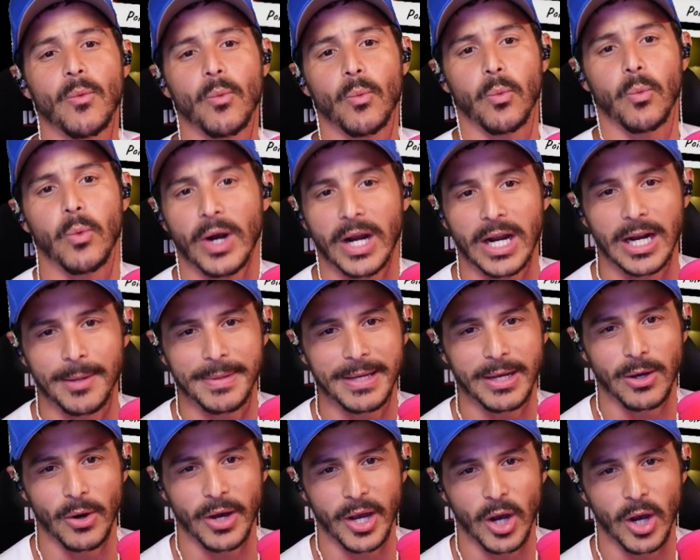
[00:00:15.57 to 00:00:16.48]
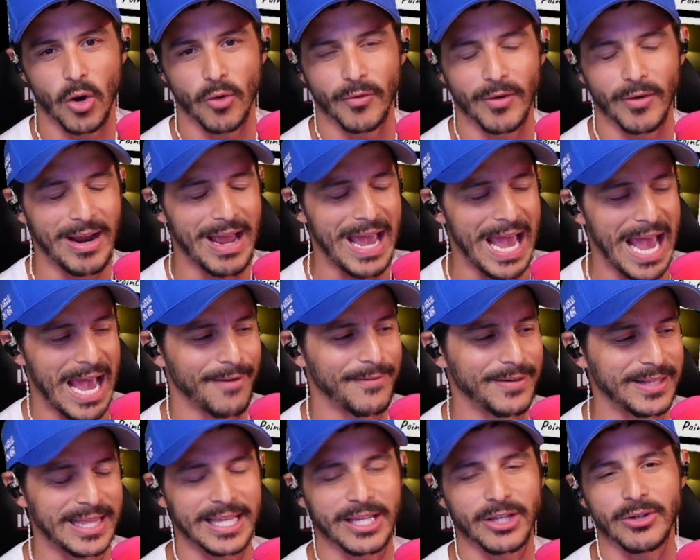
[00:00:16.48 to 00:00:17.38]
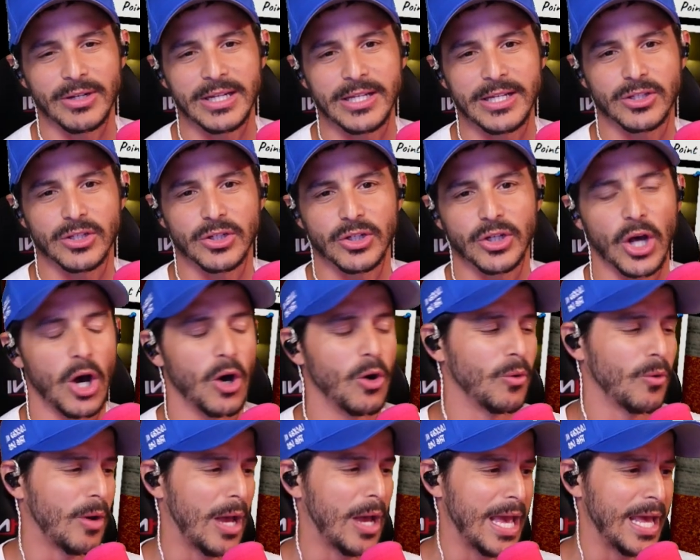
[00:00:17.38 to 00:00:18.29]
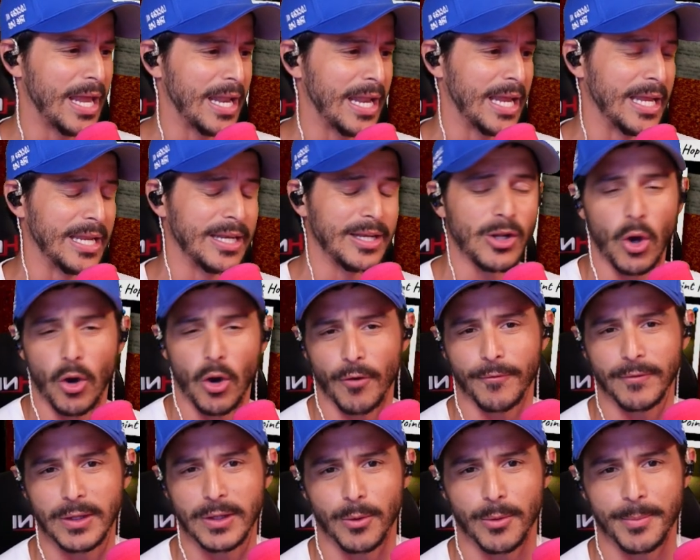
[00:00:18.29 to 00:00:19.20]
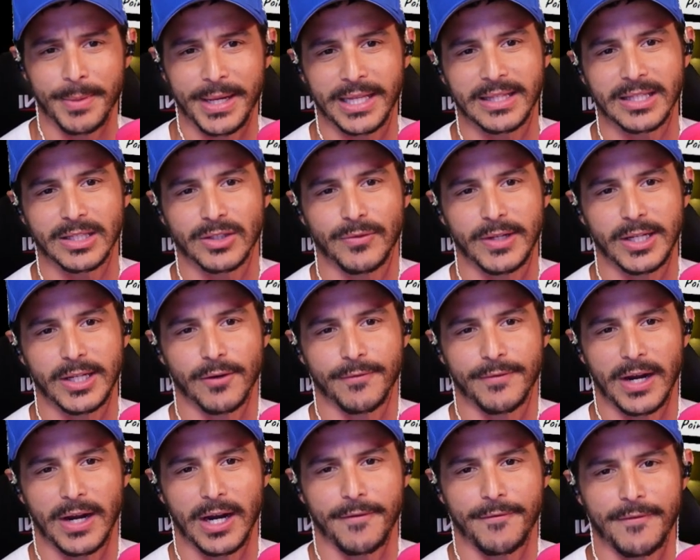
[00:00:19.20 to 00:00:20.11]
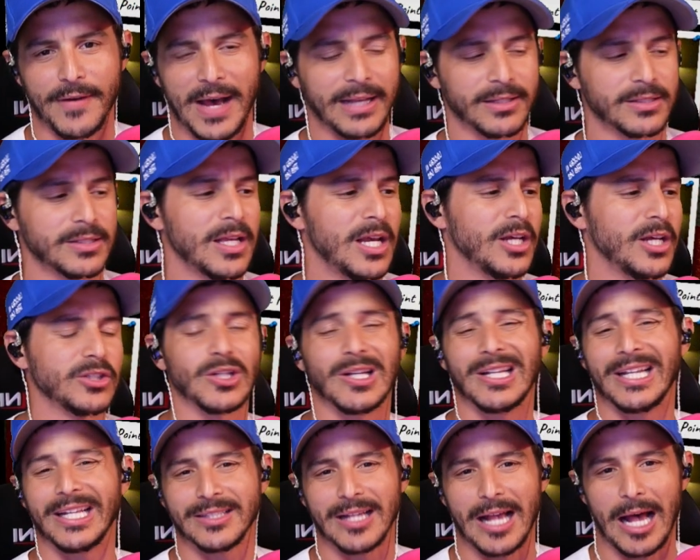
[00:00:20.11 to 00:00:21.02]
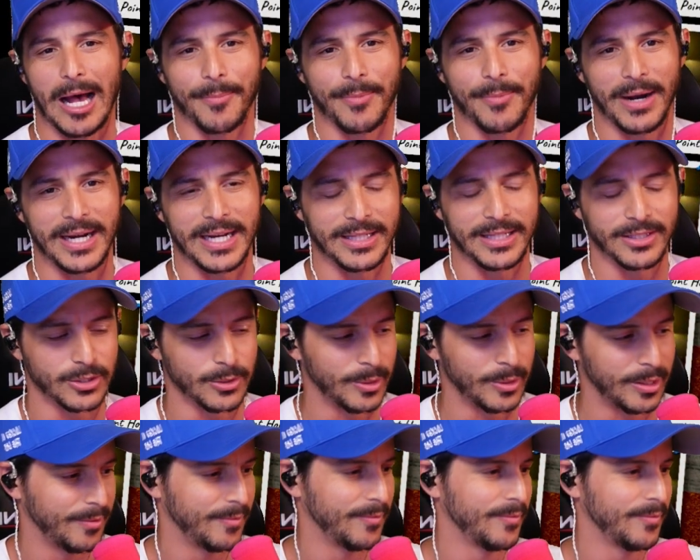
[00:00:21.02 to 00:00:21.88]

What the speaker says: we're going to be going over everything you need to know, and hopefully we'll make this video very fast. So let's hop right into it.